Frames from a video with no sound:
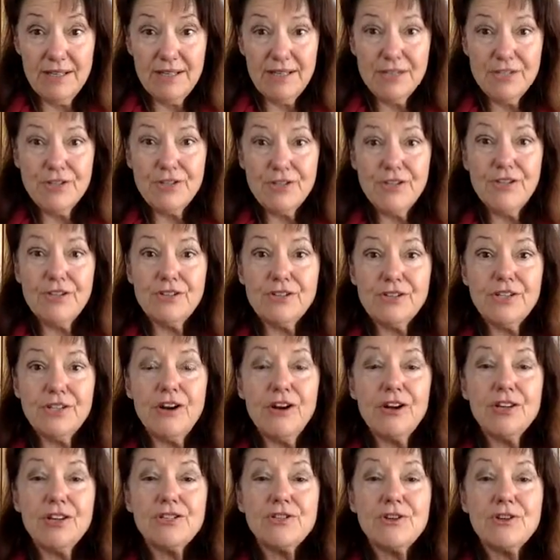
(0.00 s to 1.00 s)
So there's
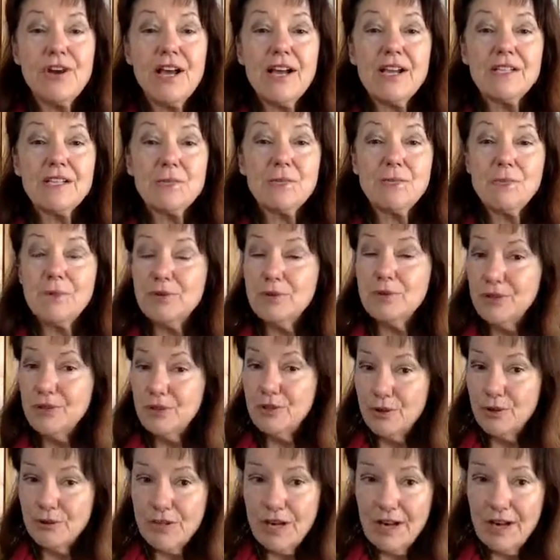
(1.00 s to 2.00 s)
contracts, but you
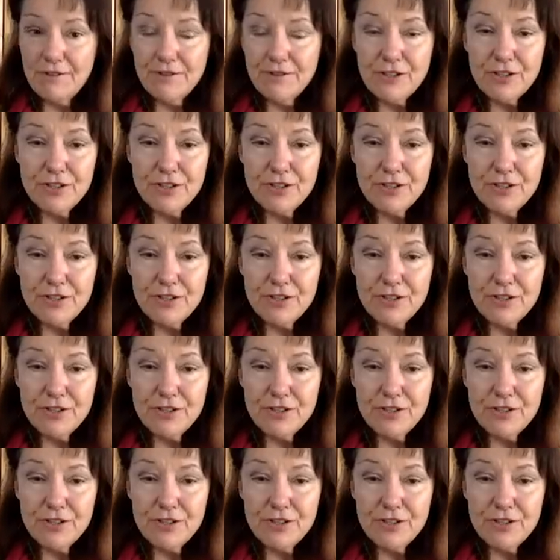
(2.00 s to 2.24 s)
don't have